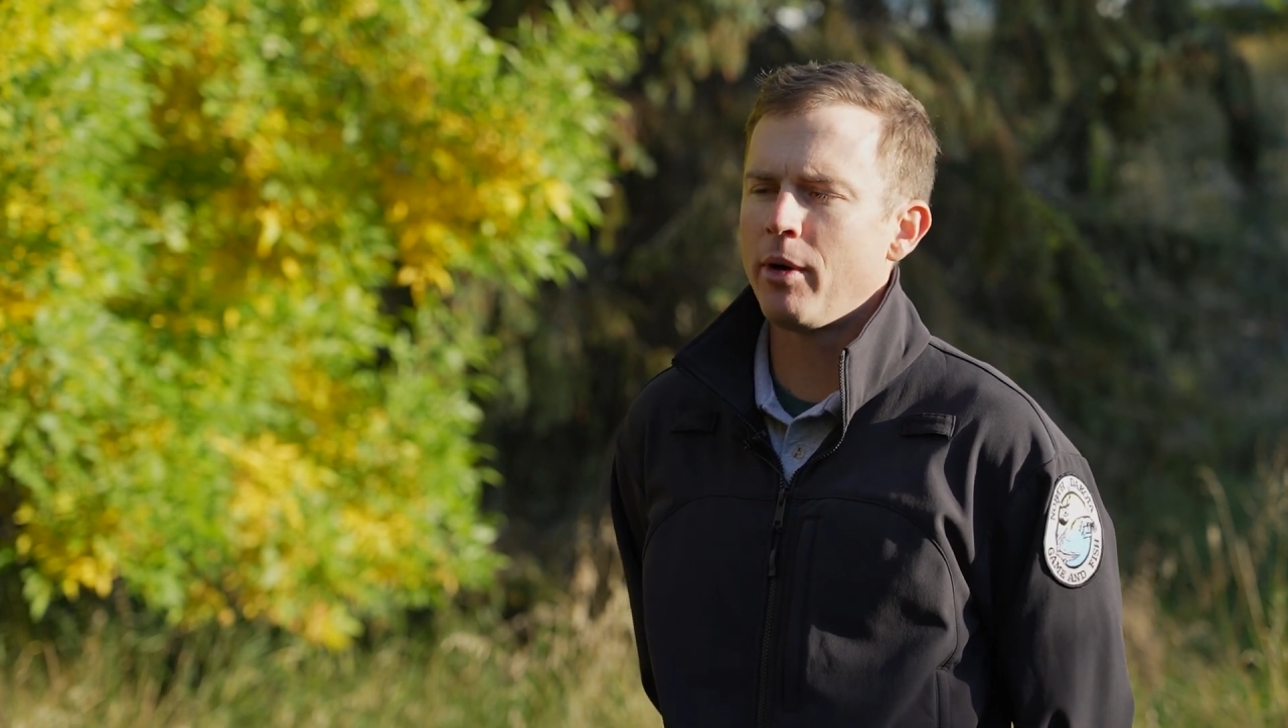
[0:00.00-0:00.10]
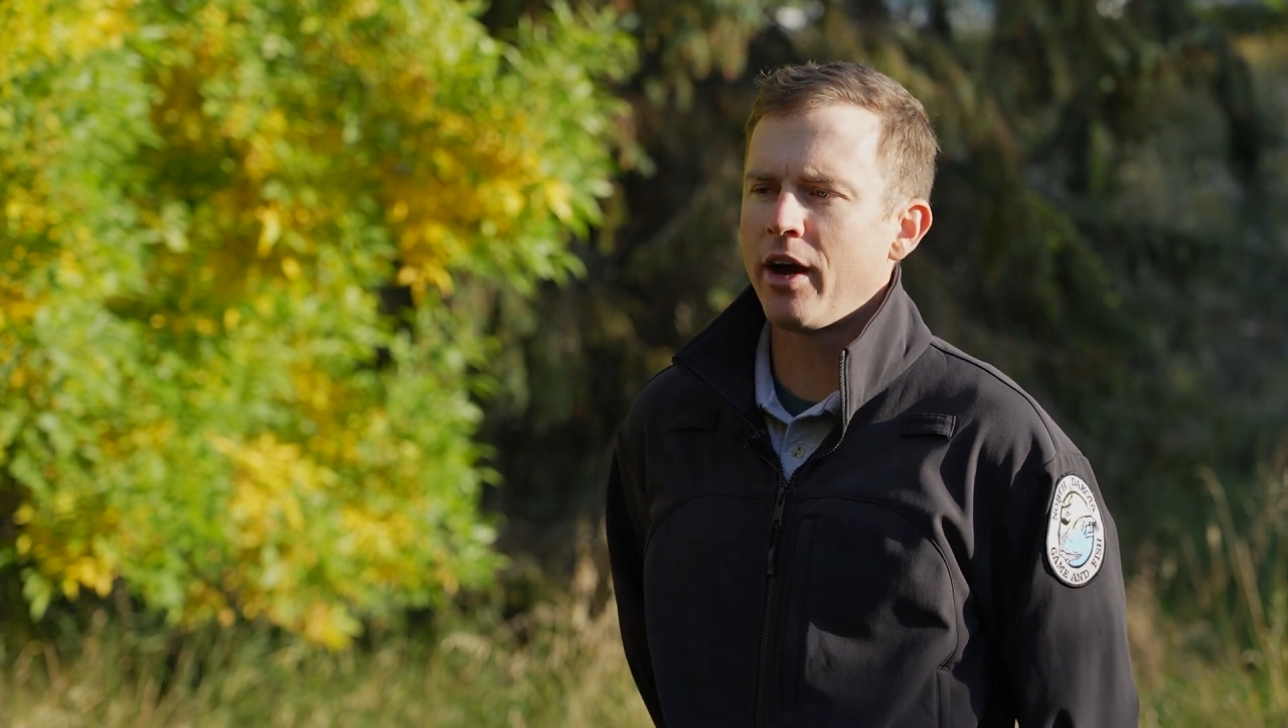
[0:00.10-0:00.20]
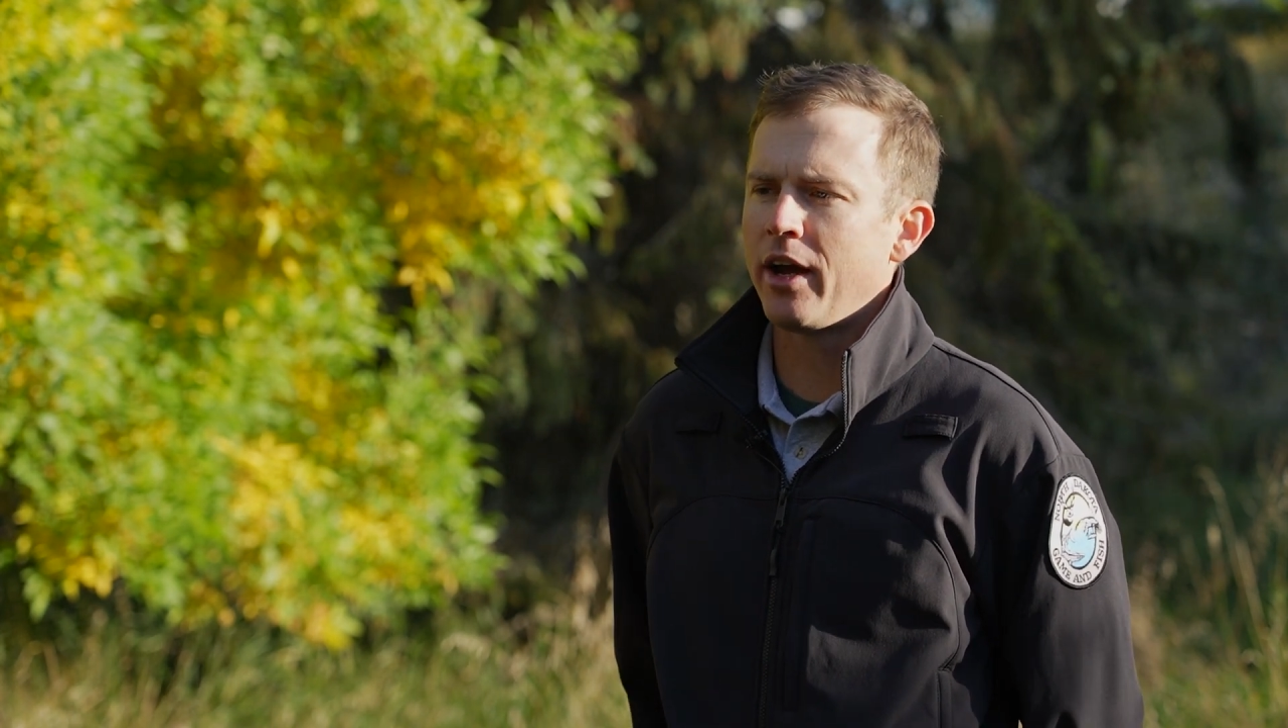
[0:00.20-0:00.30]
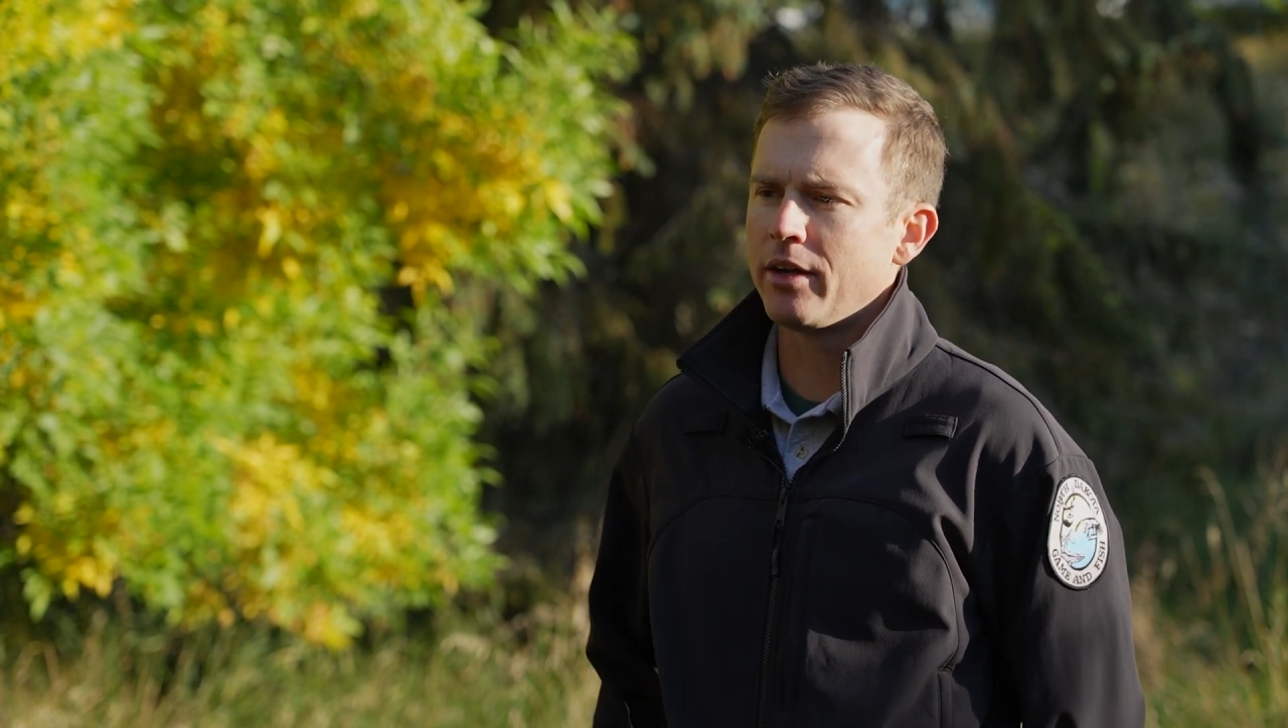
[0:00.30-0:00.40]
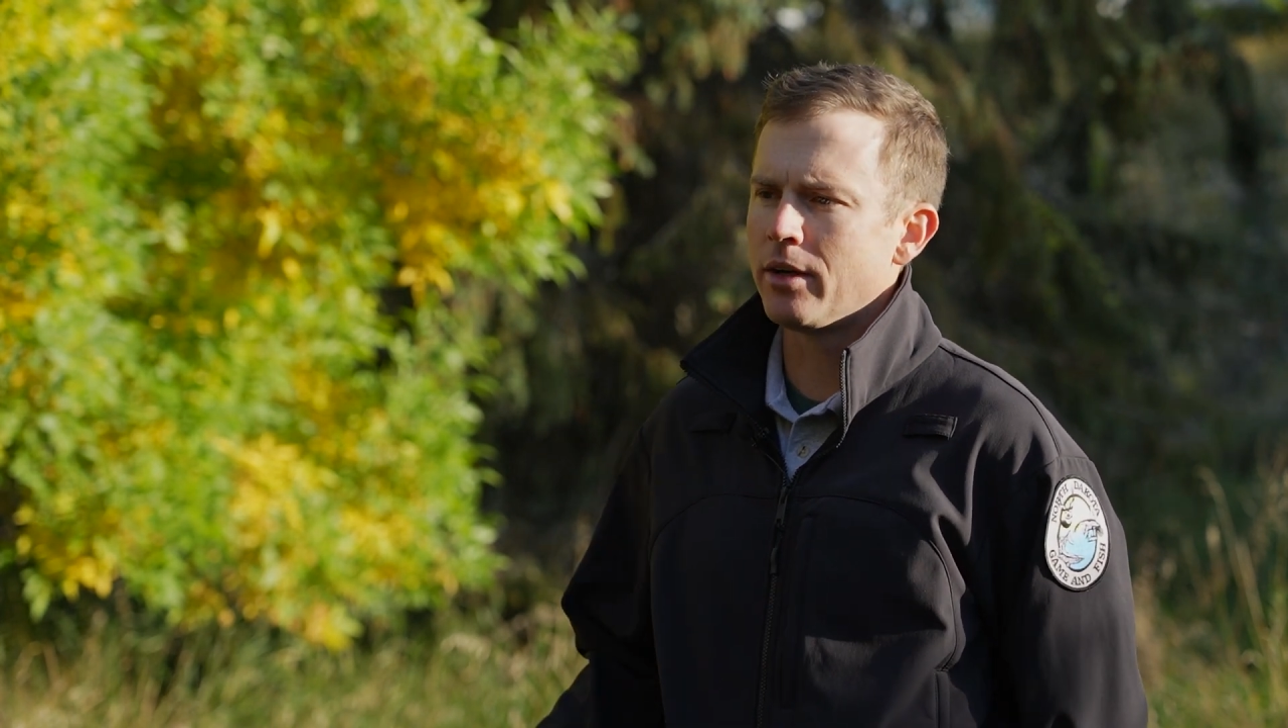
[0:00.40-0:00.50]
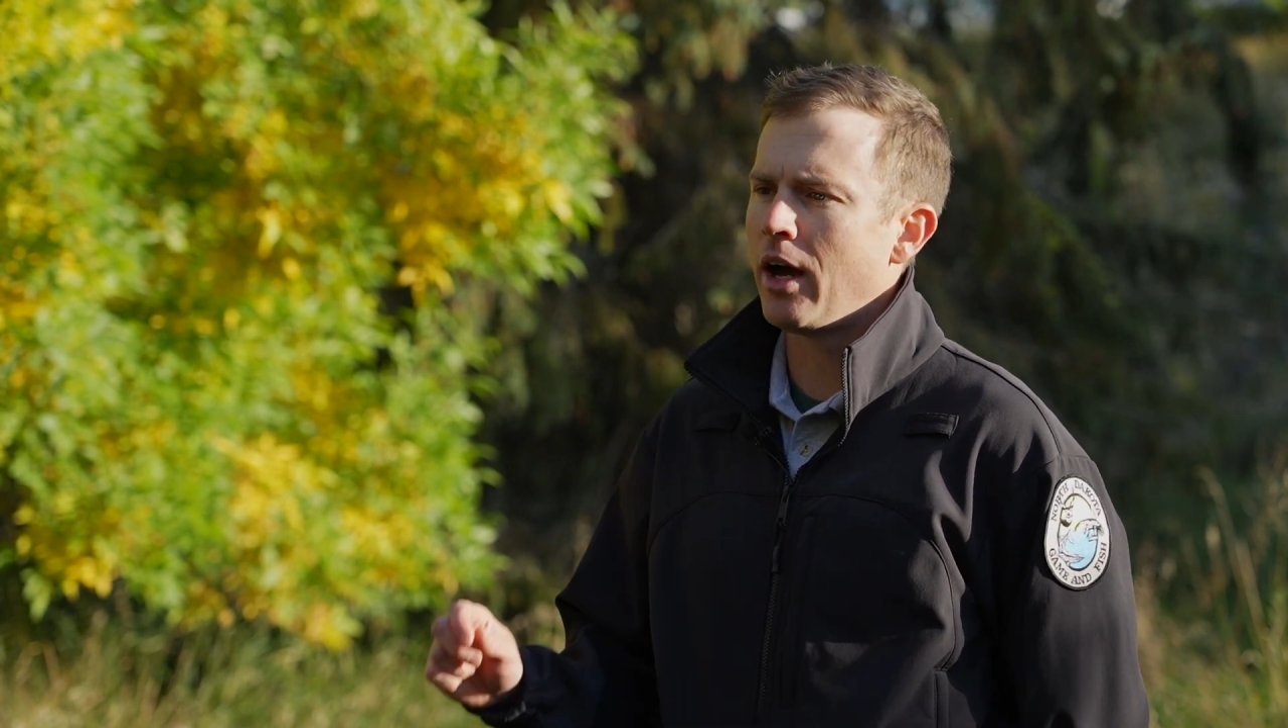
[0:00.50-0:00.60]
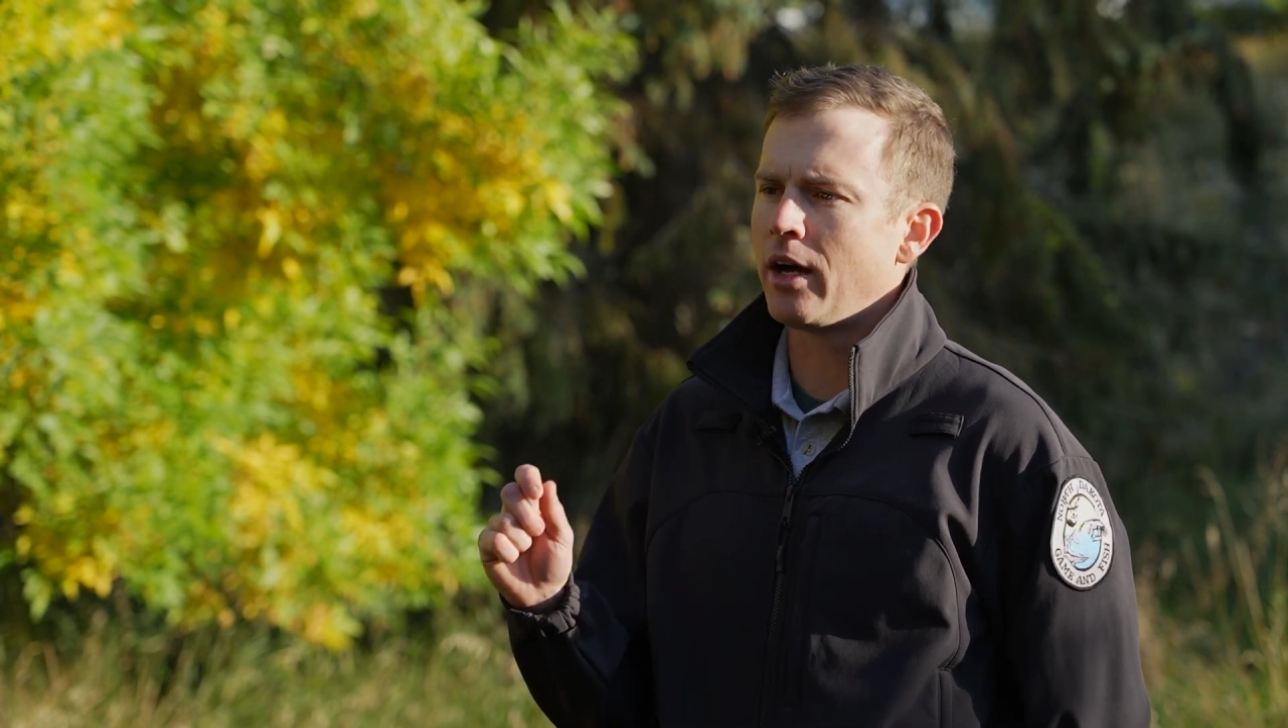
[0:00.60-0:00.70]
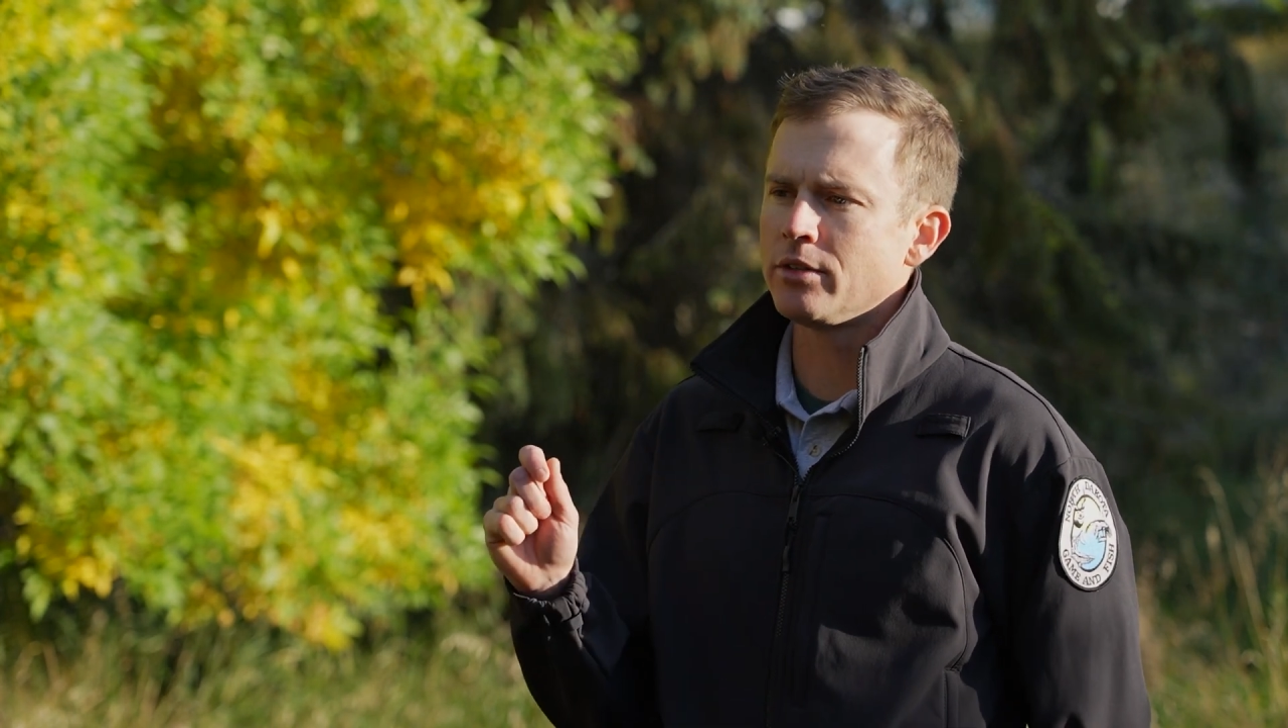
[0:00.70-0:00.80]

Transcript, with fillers: by uh,